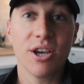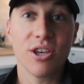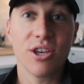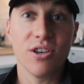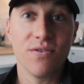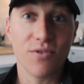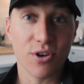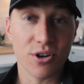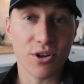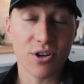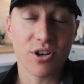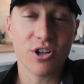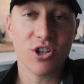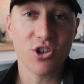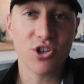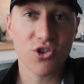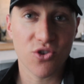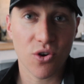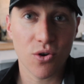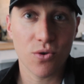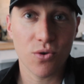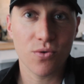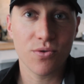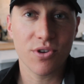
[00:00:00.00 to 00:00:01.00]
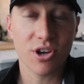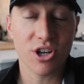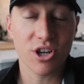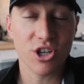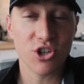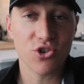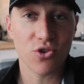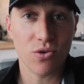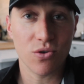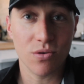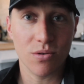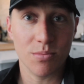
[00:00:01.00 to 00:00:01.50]
You've got to control the
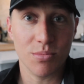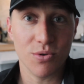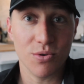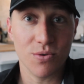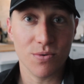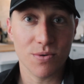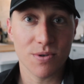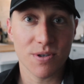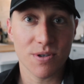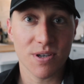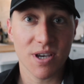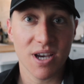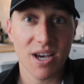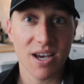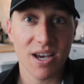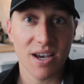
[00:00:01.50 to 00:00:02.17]
controllables.